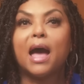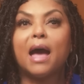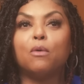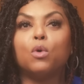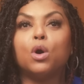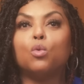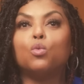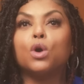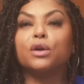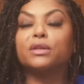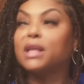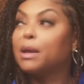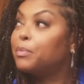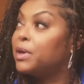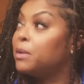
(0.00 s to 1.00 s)
I want
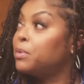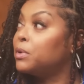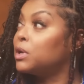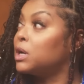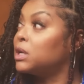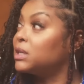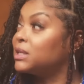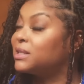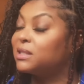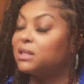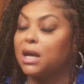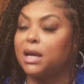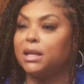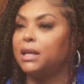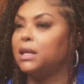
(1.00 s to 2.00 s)
work that people are going to
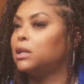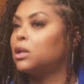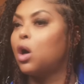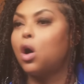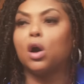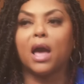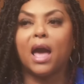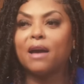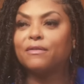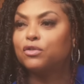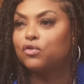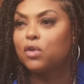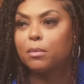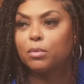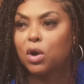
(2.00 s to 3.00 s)
study long
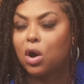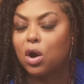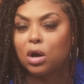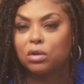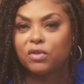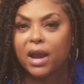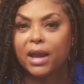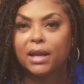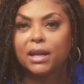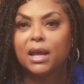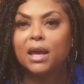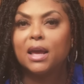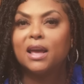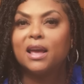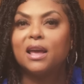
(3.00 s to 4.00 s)
after I'm gone, right?
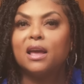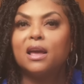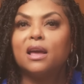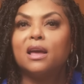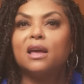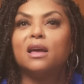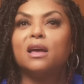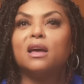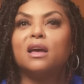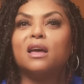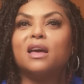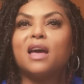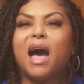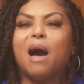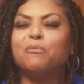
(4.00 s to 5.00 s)

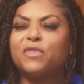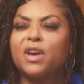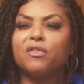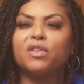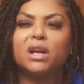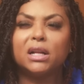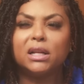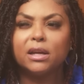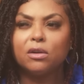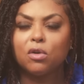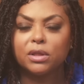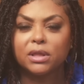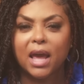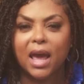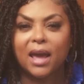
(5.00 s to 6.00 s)
I'm very clear
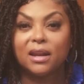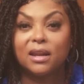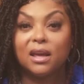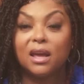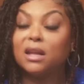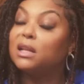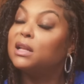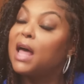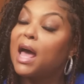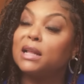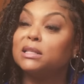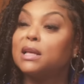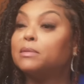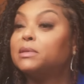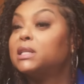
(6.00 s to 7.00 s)
on that. And a
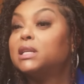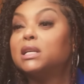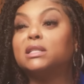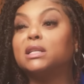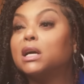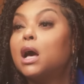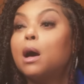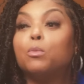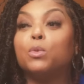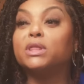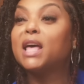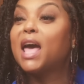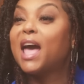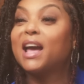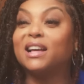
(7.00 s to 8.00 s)
lot of times that doesn't come
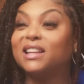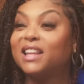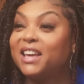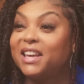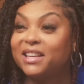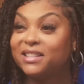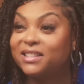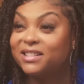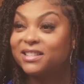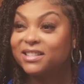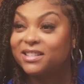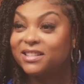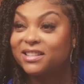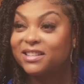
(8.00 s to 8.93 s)
with the accolades.